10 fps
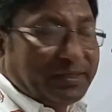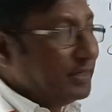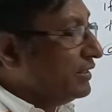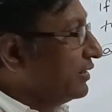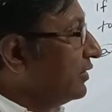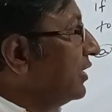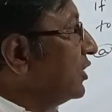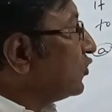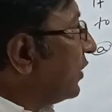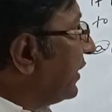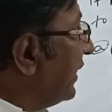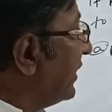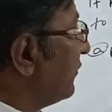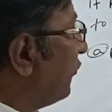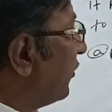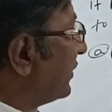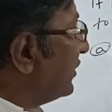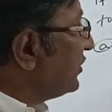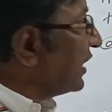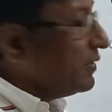3 years. So again for
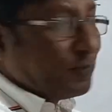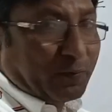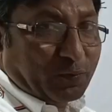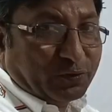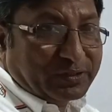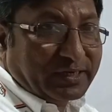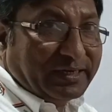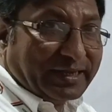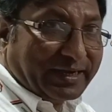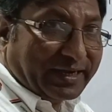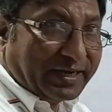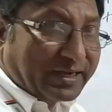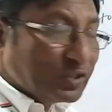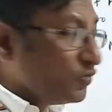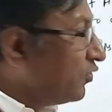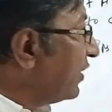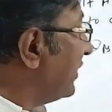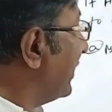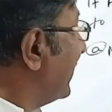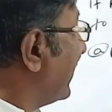this type of question, technique is
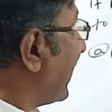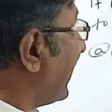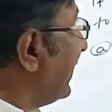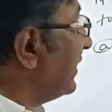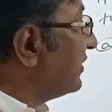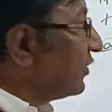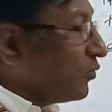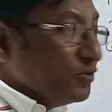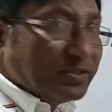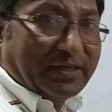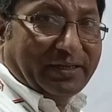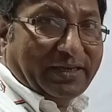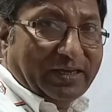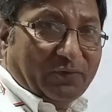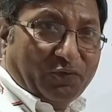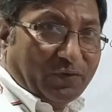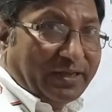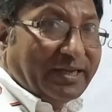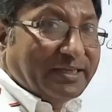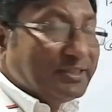what? Read the question
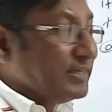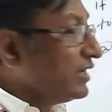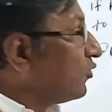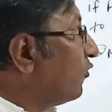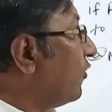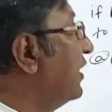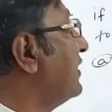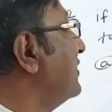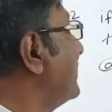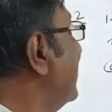carefully and check what is